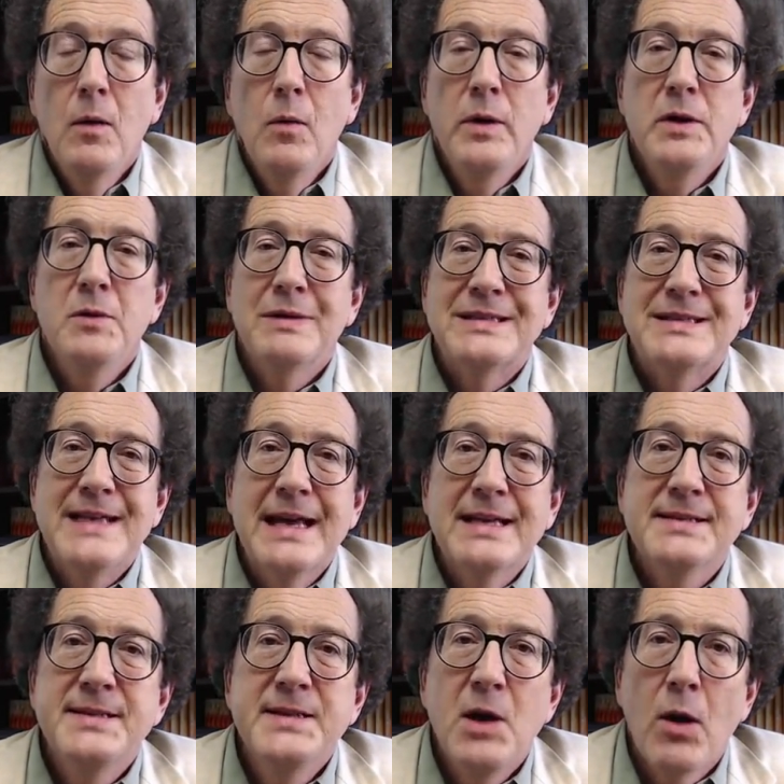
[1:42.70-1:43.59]
when you
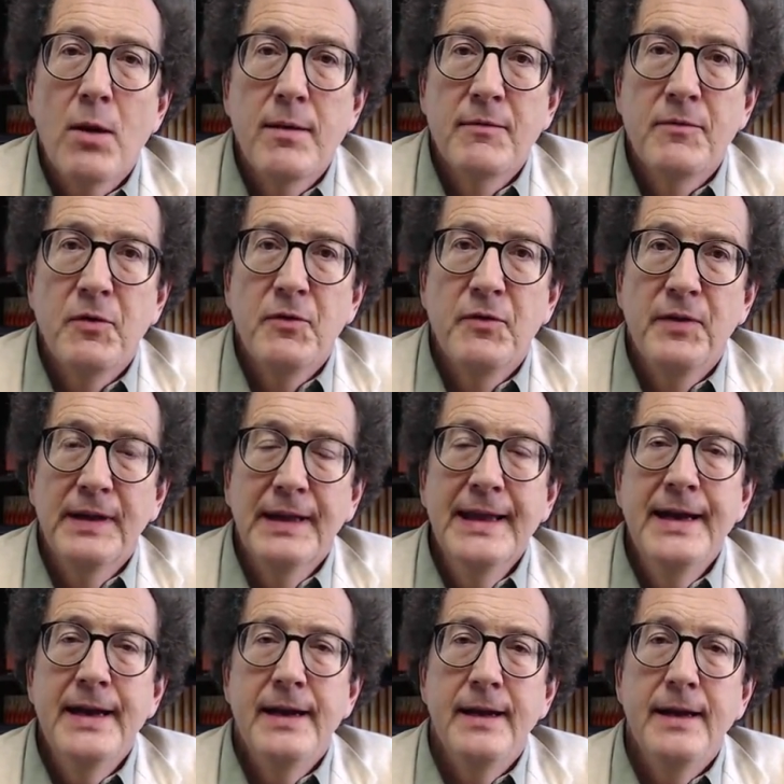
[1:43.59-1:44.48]
assess the argument for
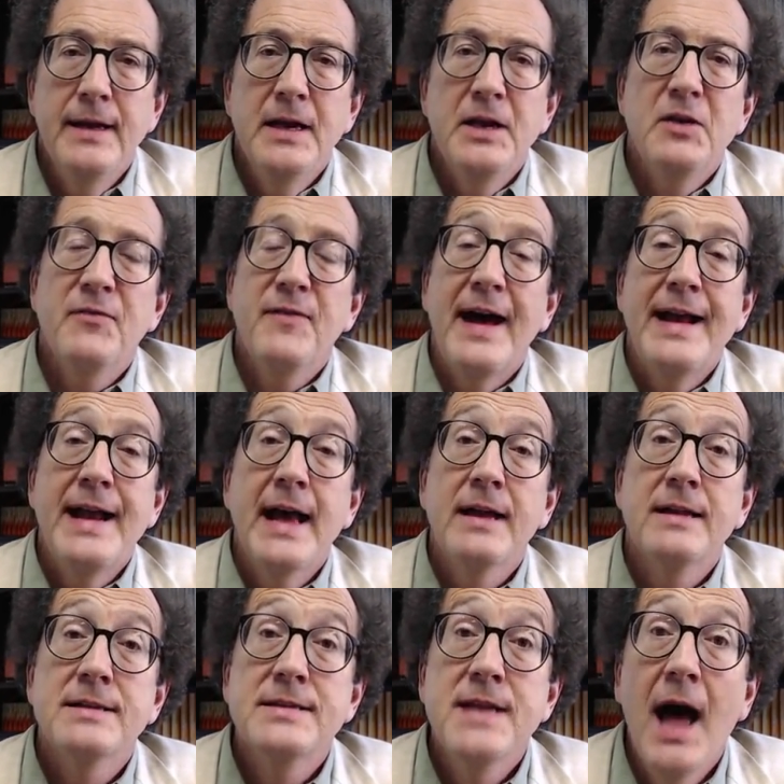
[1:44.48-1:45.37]
validity and you find
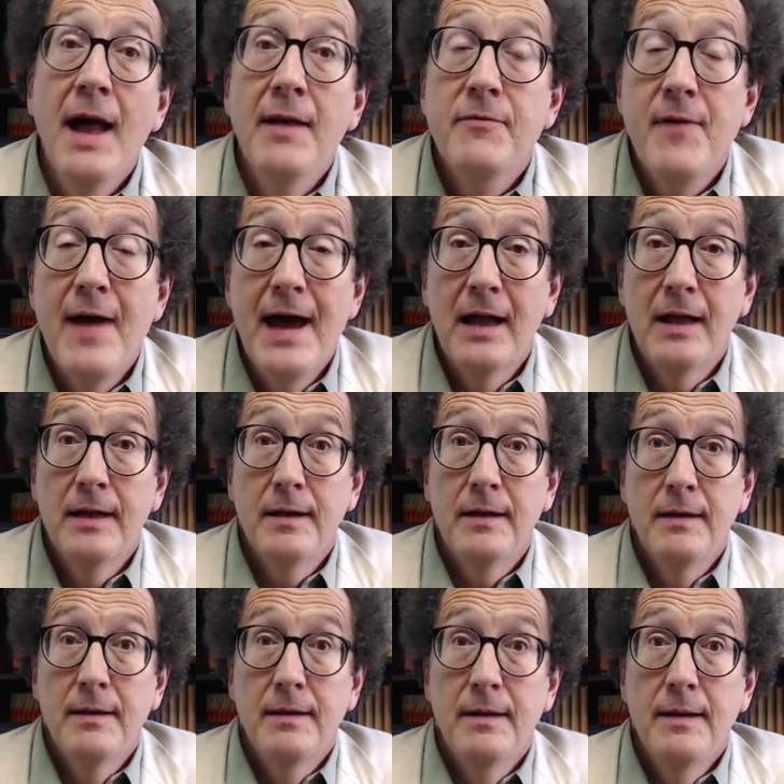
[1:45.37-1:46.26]
out it's not
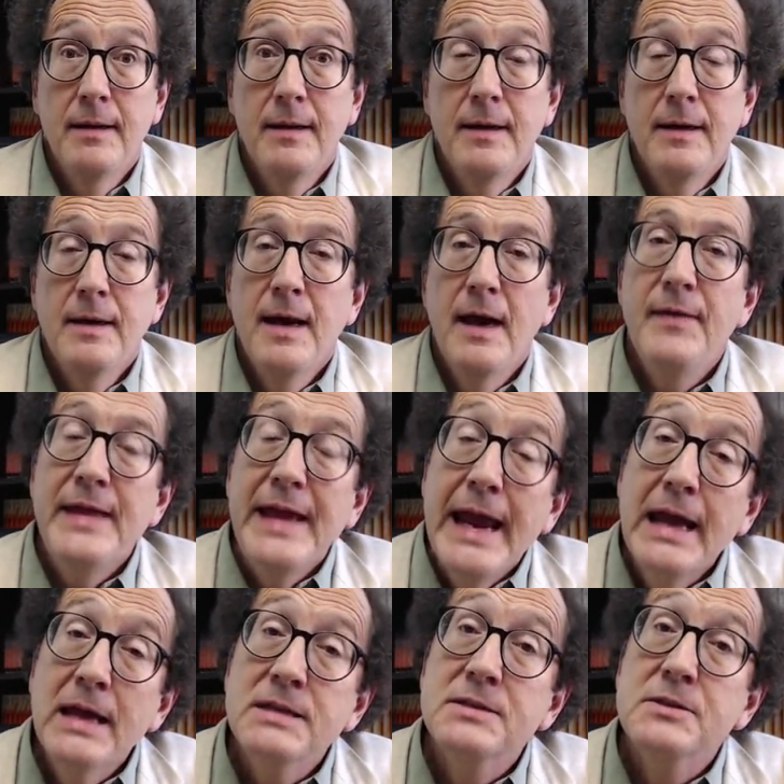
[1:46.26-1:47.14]
valid? And
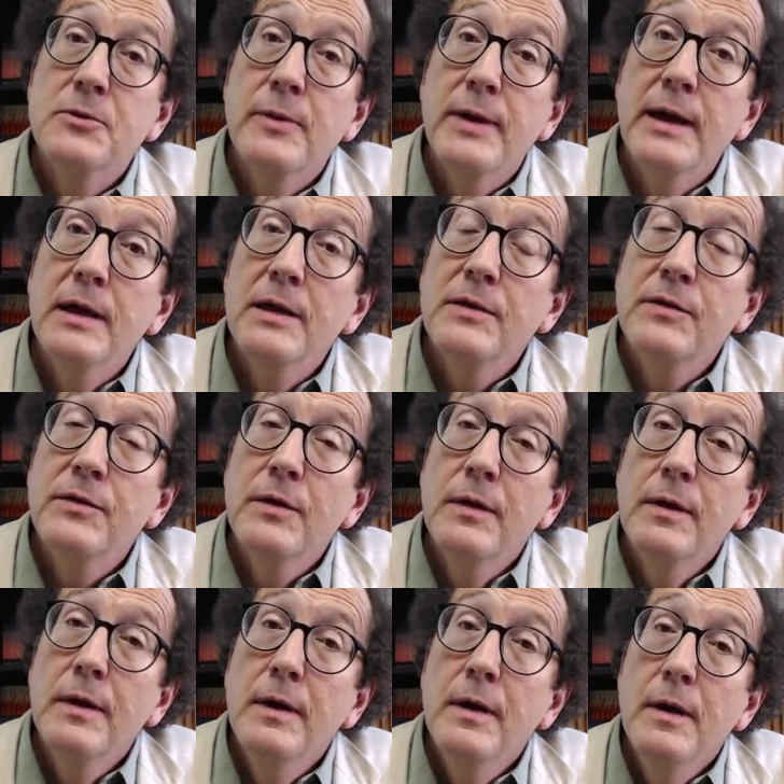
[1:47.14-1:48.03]
the answer is,
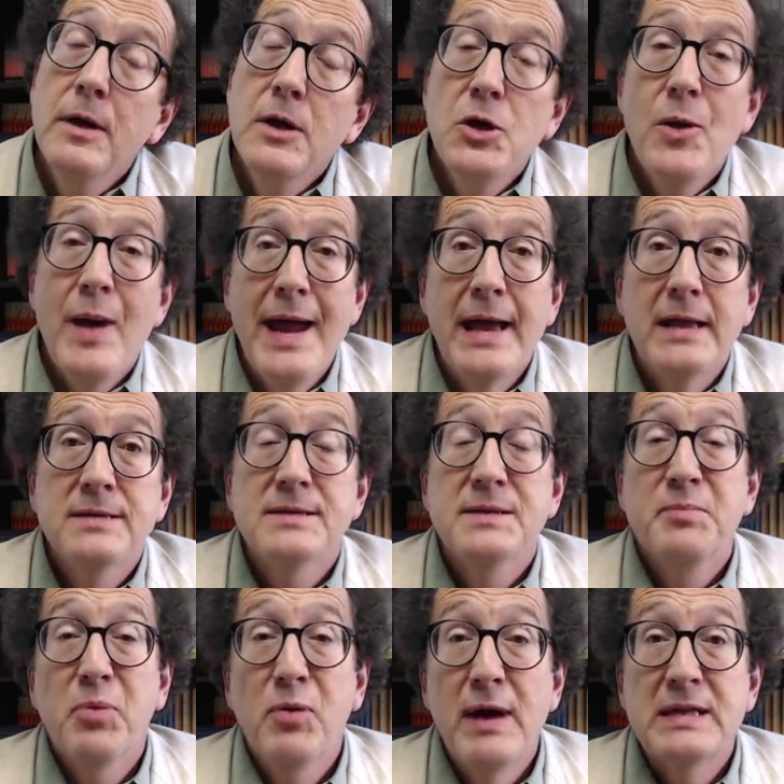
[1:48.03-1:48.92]
you add
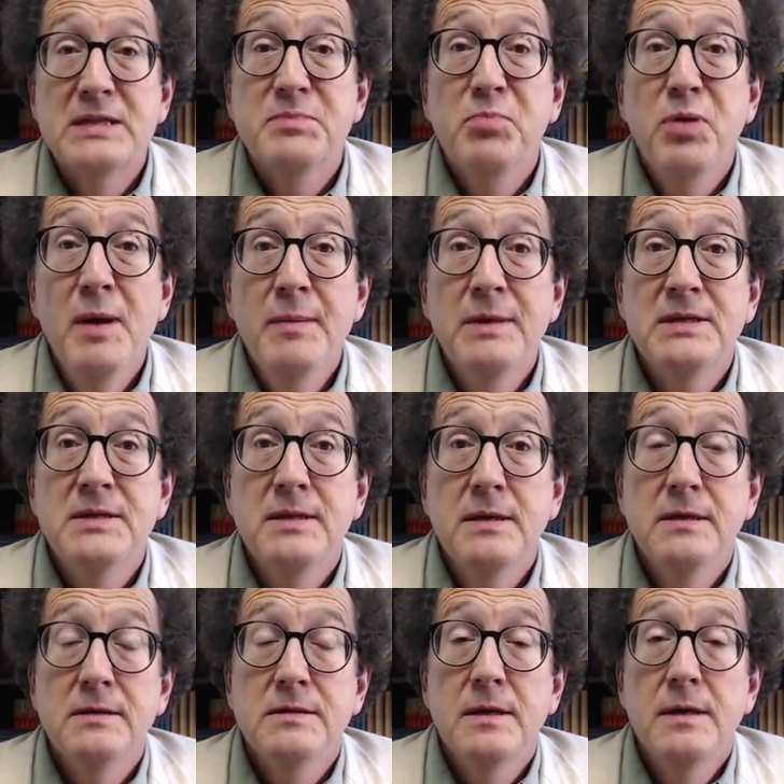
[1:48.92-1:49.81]
suppressed
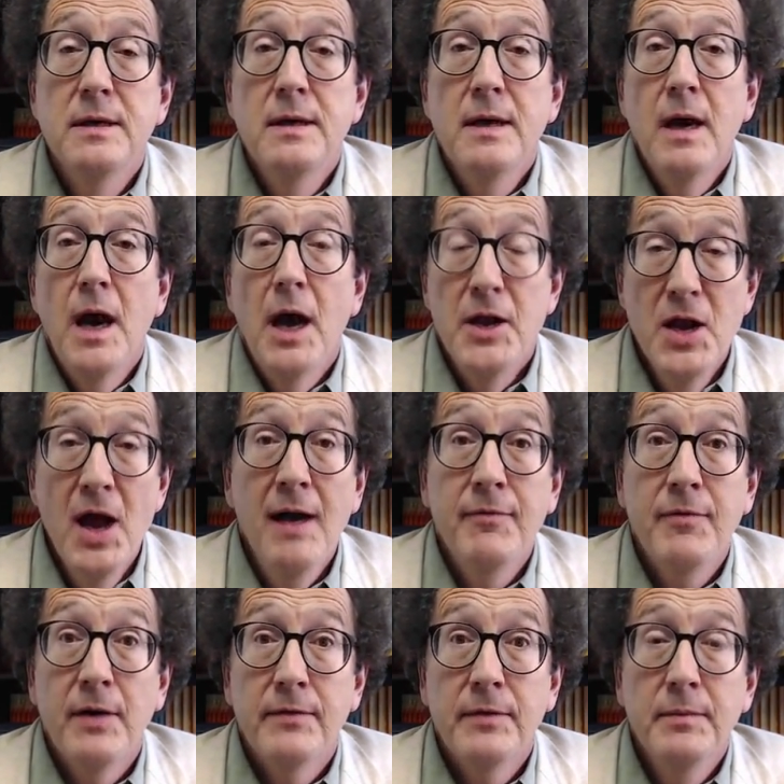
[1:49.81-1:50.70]
premises,
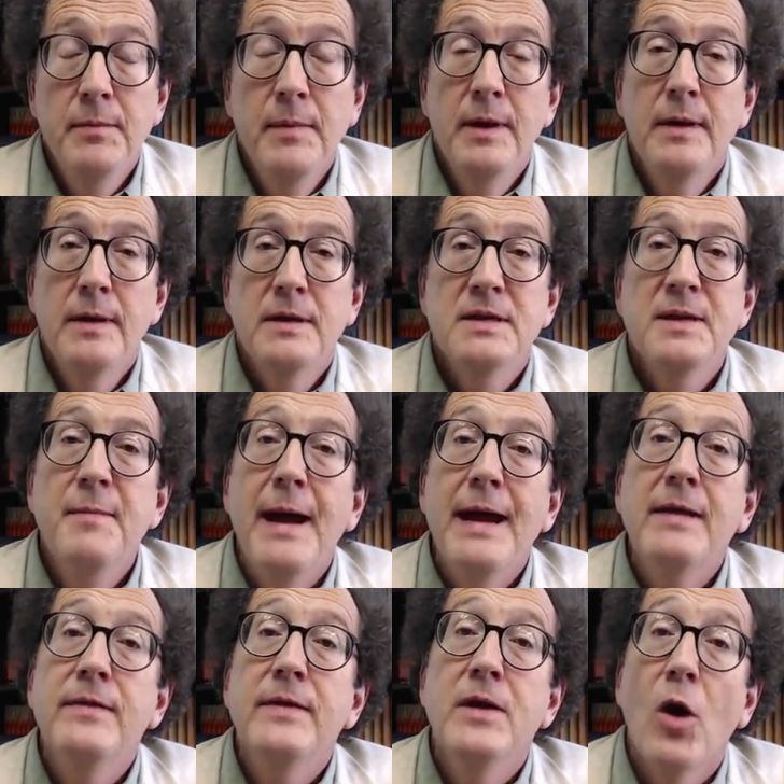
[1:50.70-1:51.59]
enough of them to
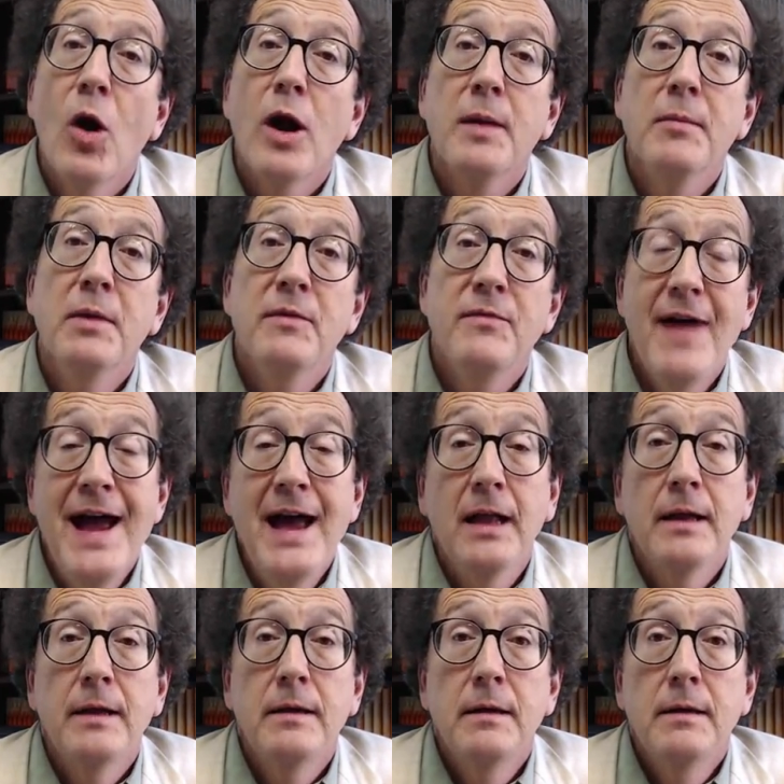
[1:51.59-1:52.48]
make the argument
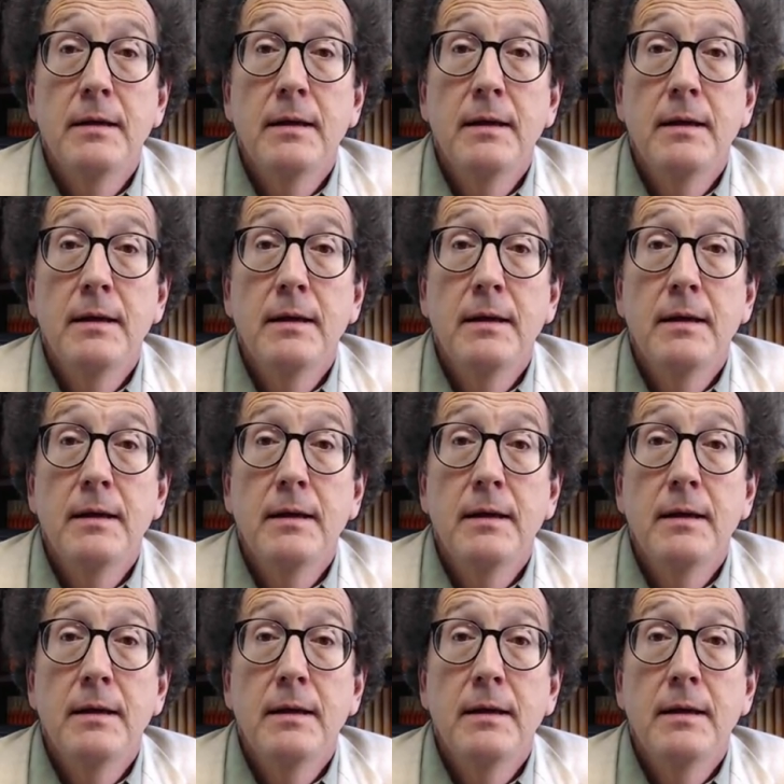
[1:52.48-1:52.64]
valid.